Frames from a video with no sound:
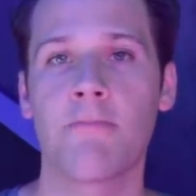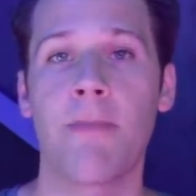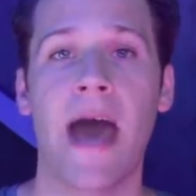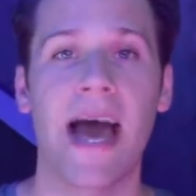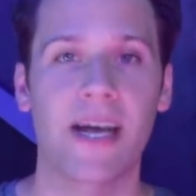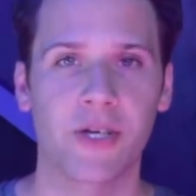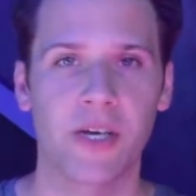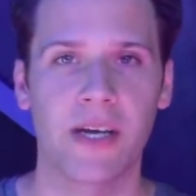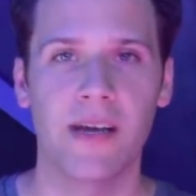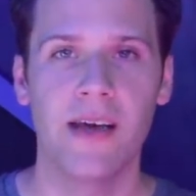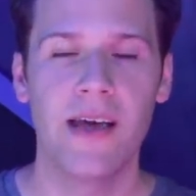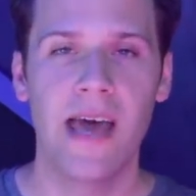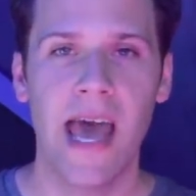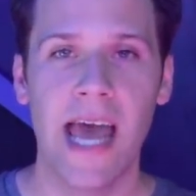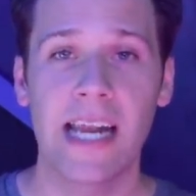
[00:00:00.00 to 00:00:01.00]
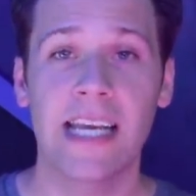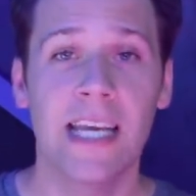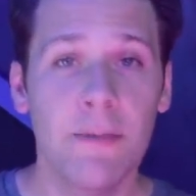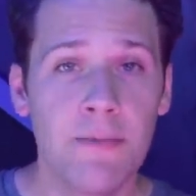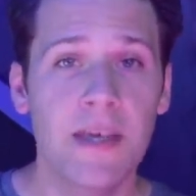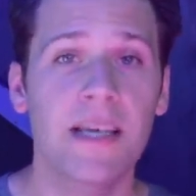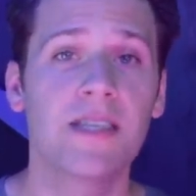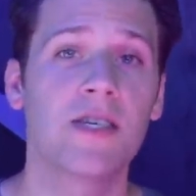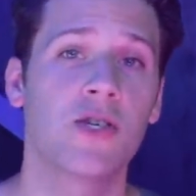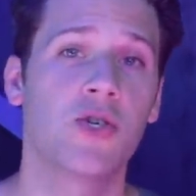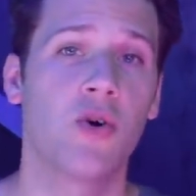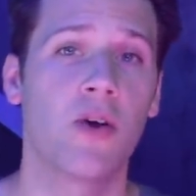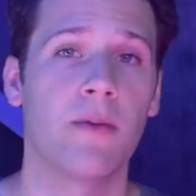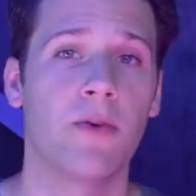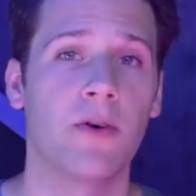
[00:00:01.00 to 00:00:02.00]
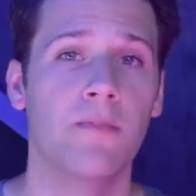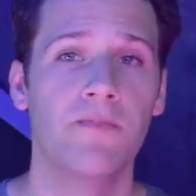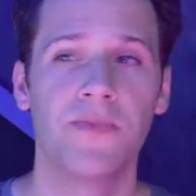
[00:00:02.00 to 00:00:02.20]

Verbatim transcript: passion and keep things enjoyable.